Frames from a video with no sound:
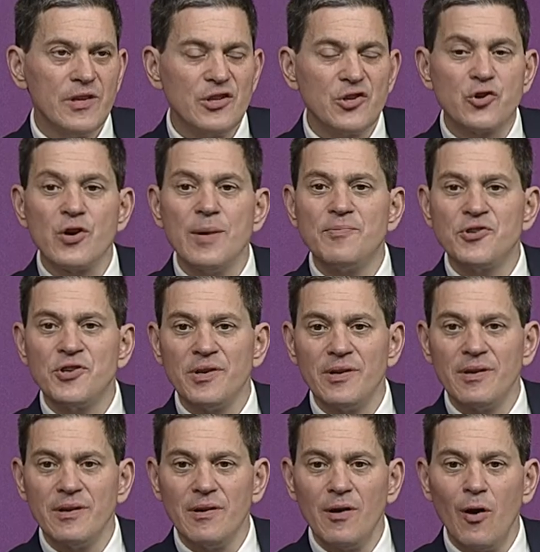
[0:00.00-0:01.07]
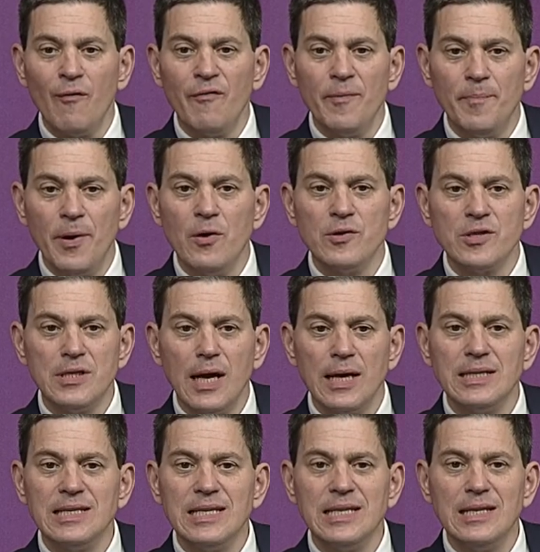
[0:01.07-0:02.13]
description of the post
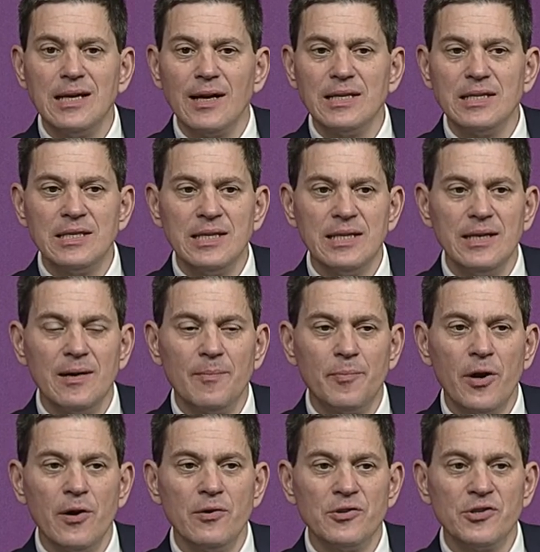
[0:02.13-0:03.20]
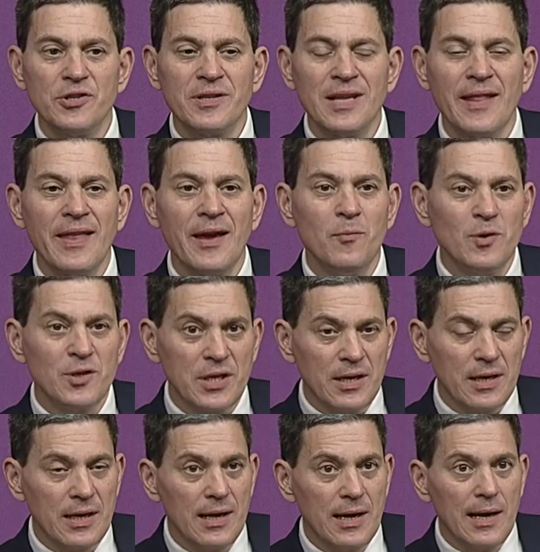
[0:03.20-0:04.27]
1990 approach that there was
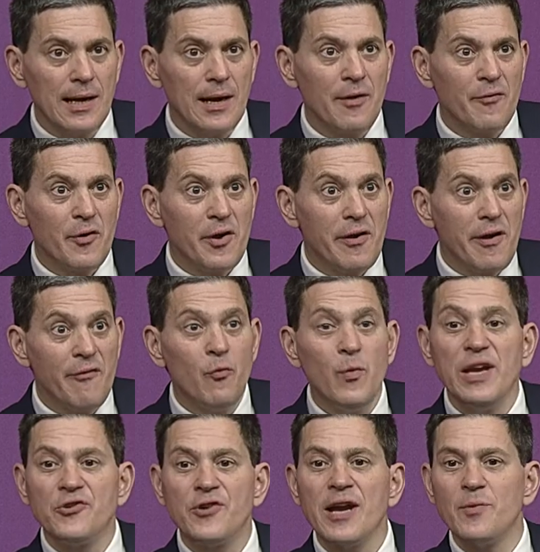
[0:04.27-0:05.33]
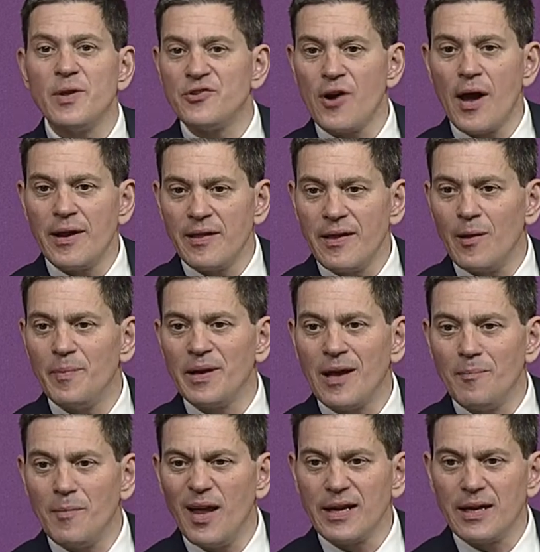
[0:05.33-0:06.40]
a kind of, if we trade with China, they'll
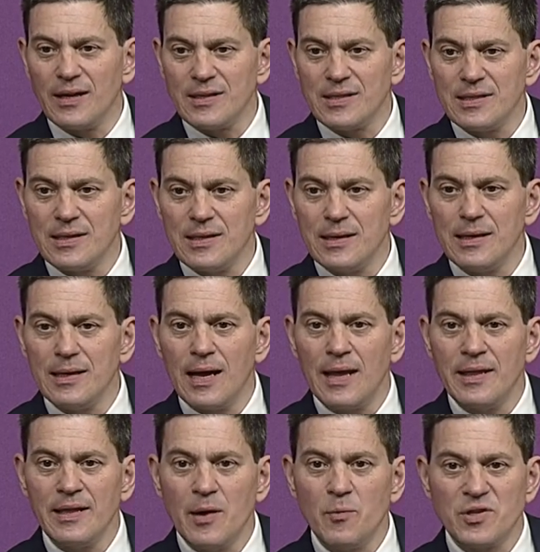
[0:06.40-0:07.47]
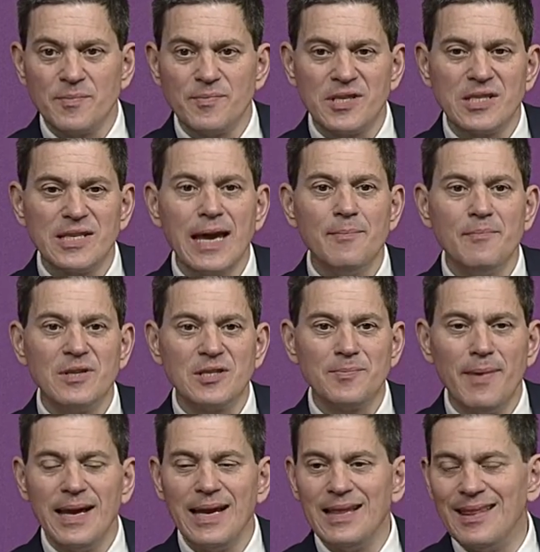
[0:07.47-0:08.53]
become like us. I think there were some
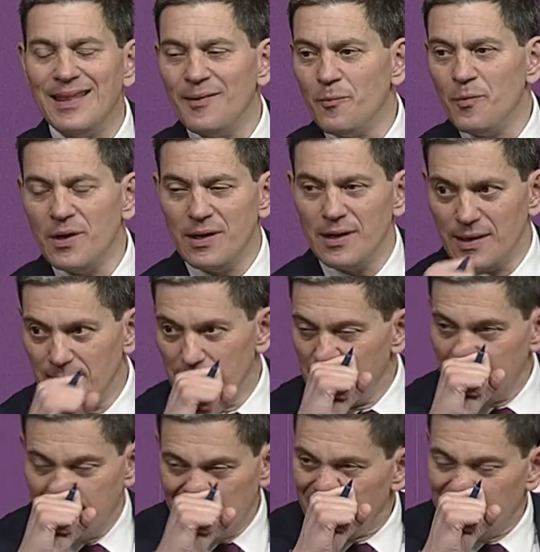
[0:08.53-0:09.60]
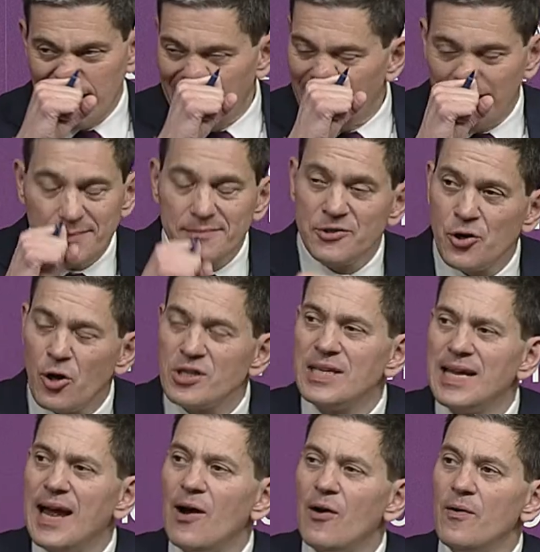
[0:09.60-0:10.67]
statements made that were that, that get
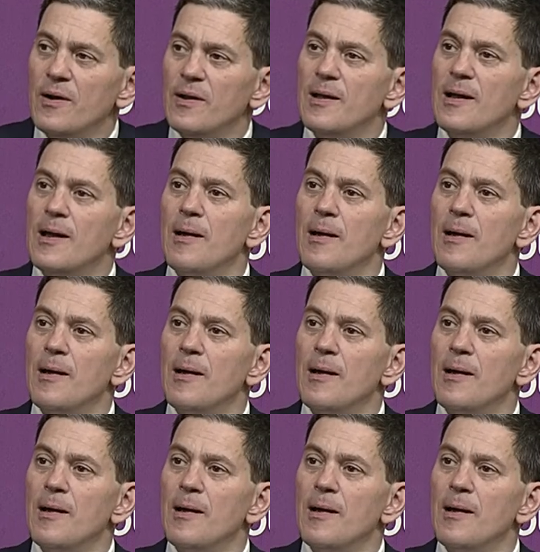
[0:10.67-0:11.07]
trotted out,